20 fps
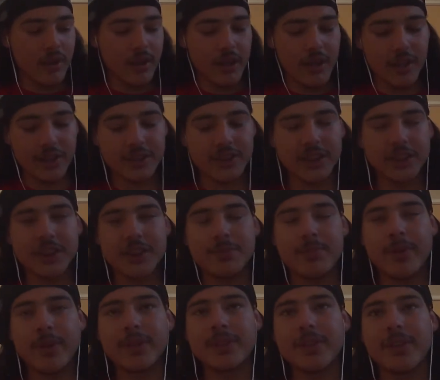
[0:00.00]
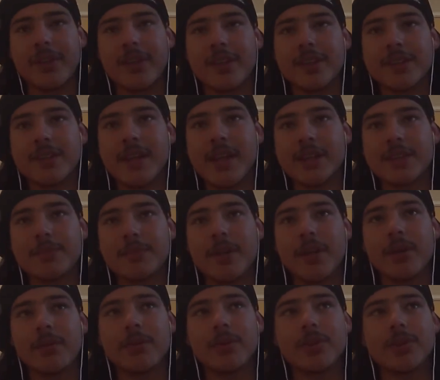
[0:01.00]
And it's not just Pixar that's been
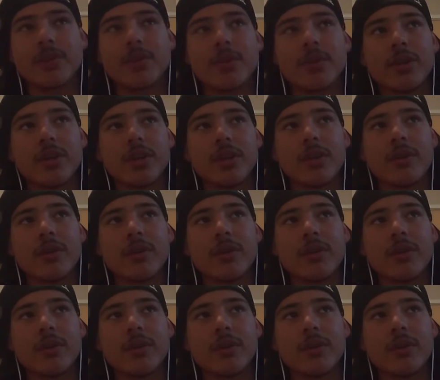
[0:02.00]
able to do it.